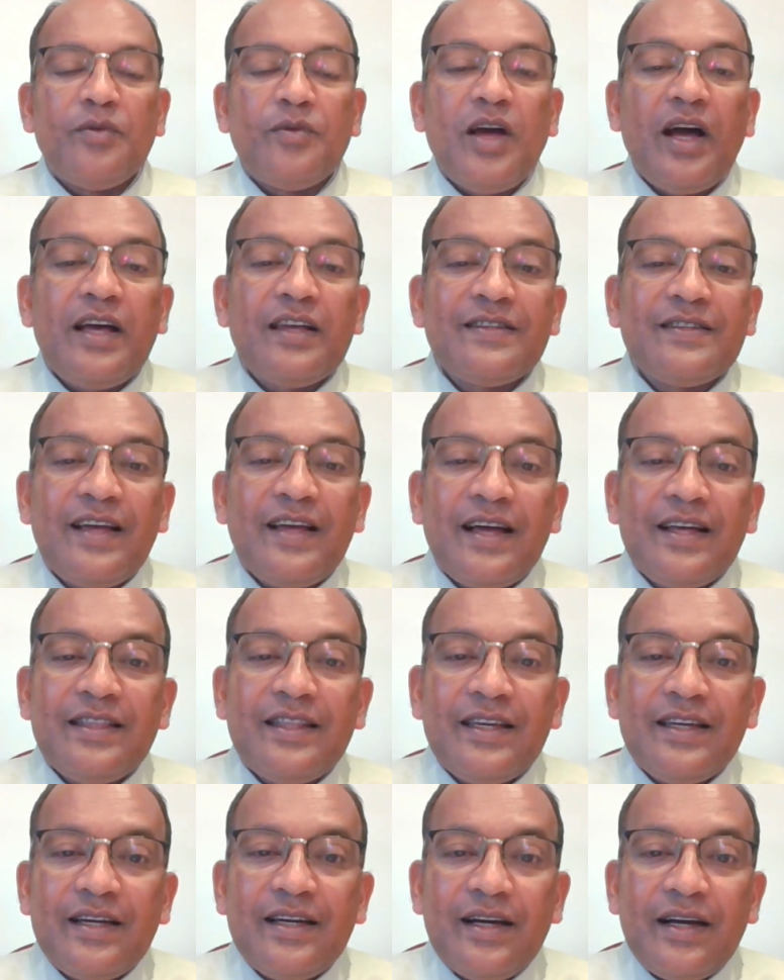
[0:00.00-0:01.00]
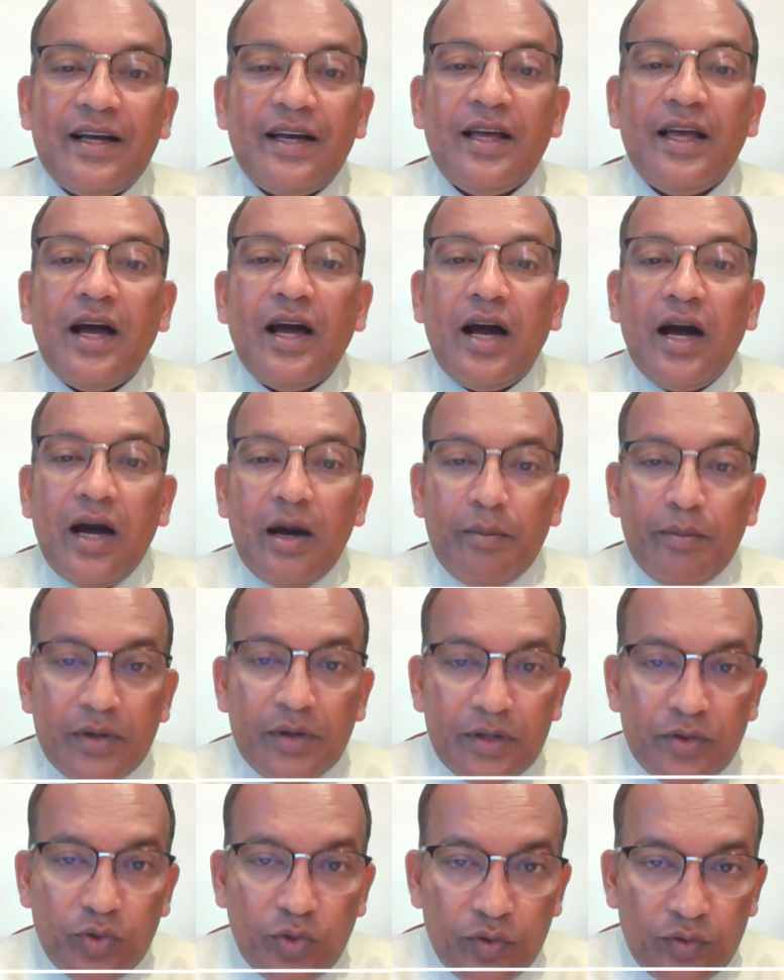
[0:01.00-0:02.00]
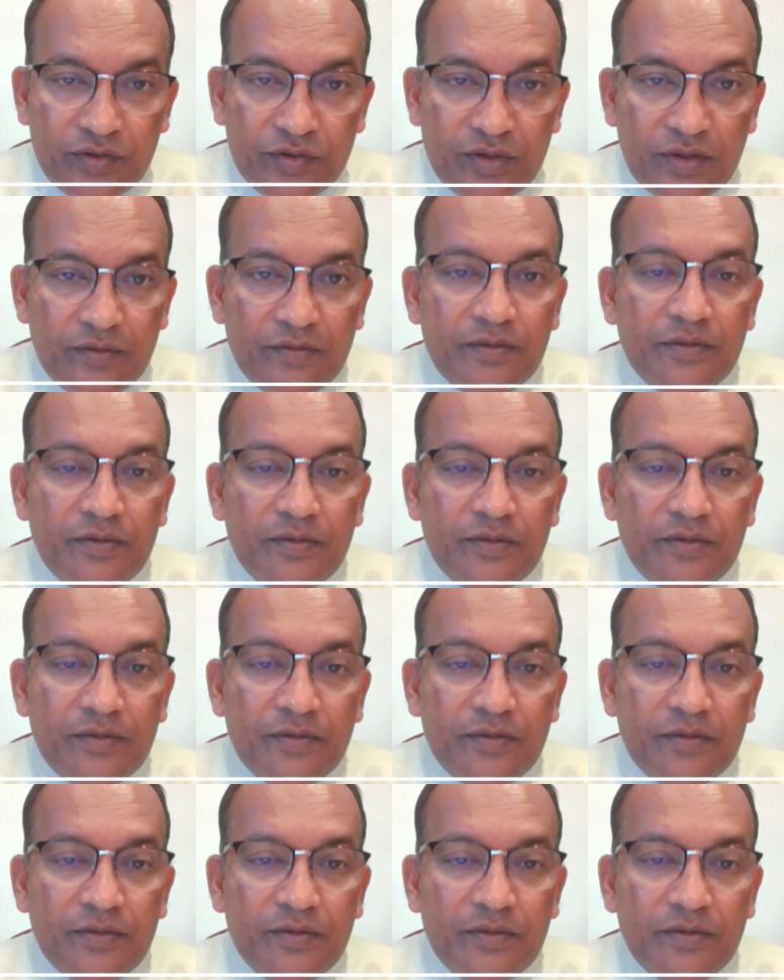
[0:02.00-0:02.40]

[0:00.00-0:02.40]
AZADI ka AMRIT,